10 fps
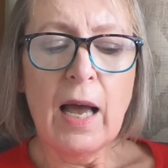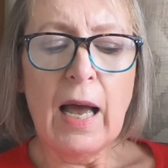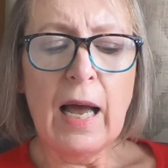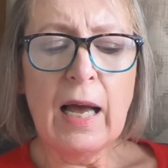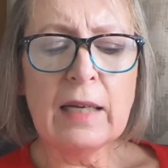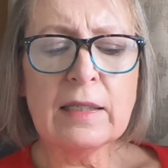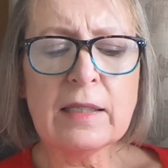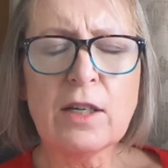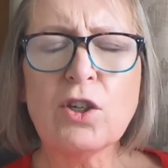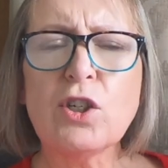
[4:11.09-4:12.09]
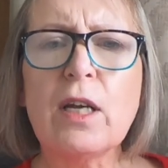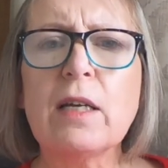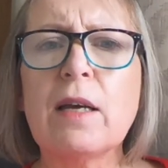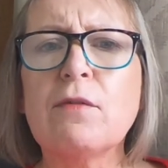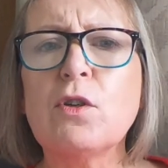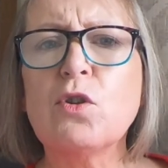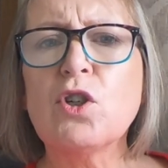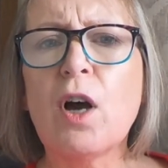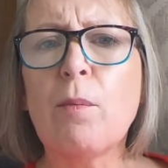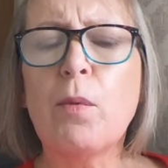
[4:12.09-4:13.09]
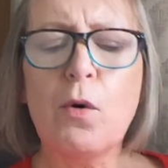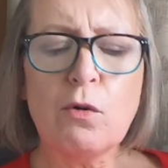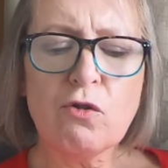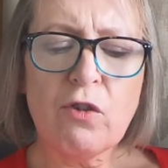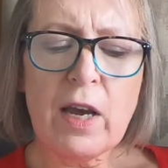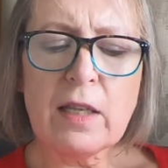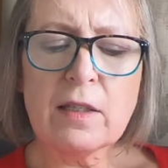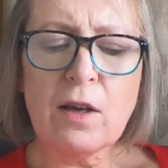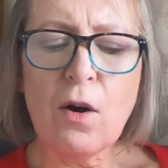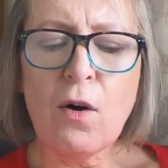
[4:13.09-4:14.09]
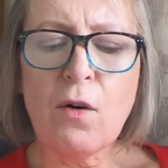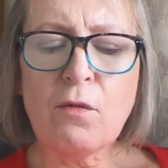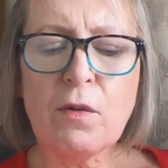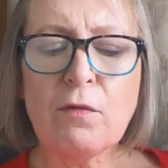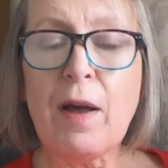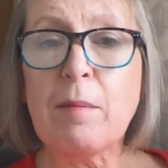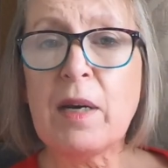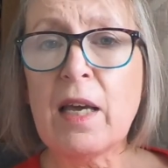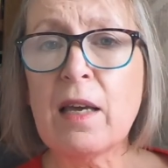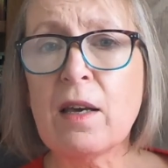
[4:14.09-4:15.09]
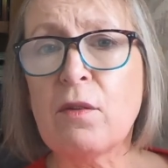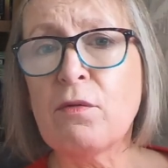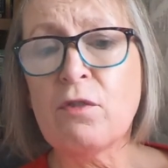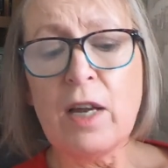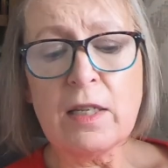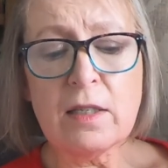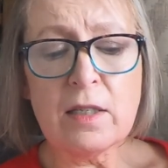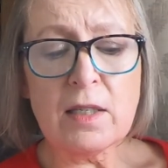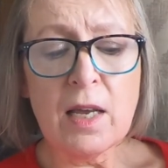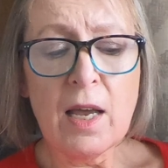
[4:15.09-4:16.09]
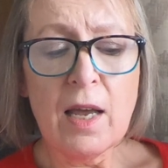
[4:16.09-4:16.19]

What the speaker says: And she gives you sharp portraits of family, of friends,